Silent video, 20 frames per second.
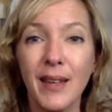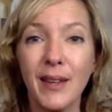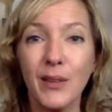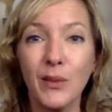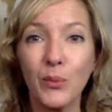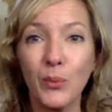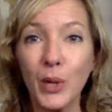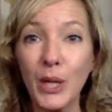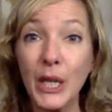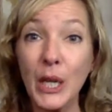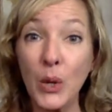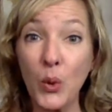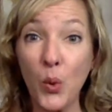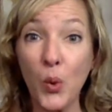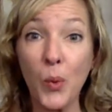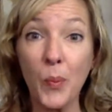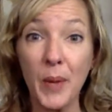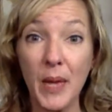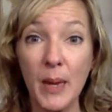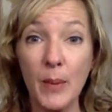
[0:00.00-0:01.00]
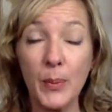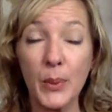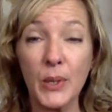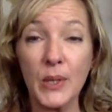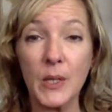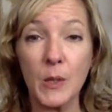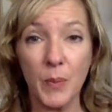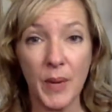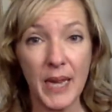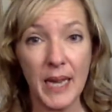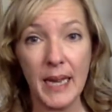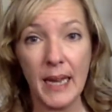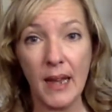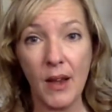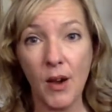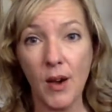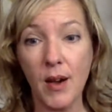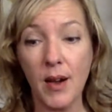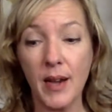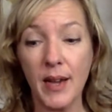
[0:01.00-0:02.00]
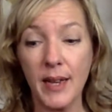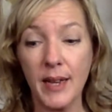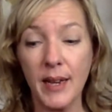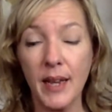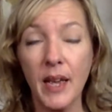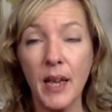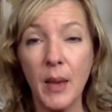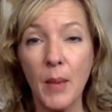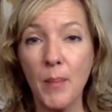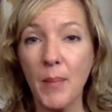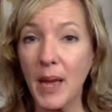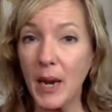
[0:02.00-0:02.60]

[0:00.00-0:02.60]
and really cool people speaking on